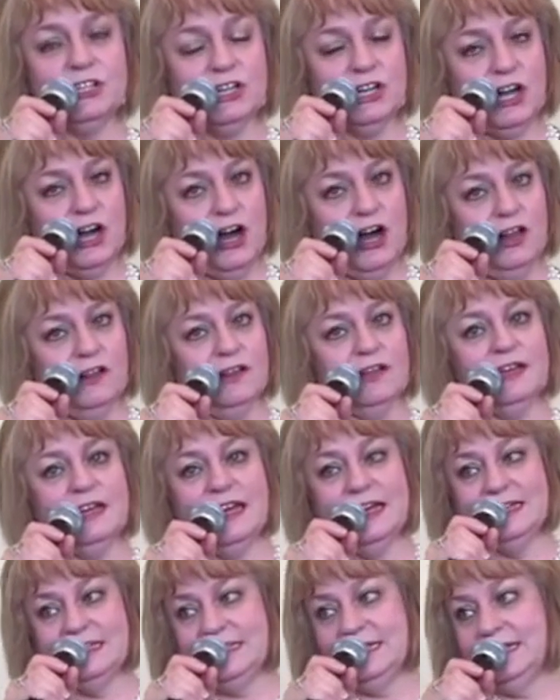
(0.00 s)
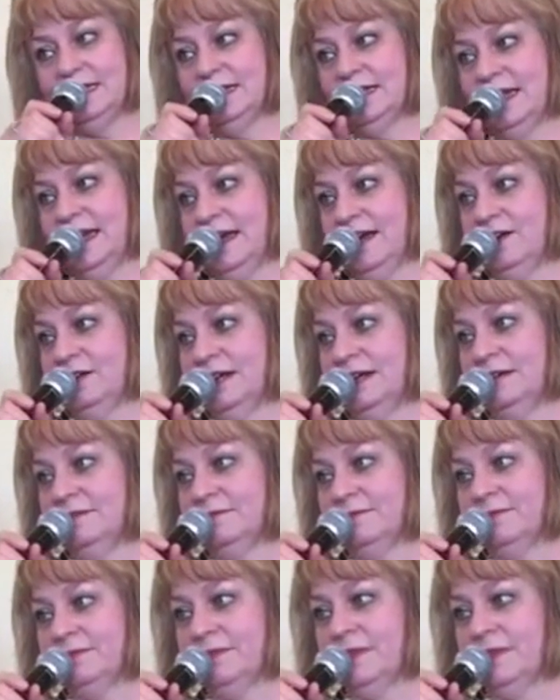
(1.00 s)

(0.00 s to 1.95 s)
Collin, and Denton County.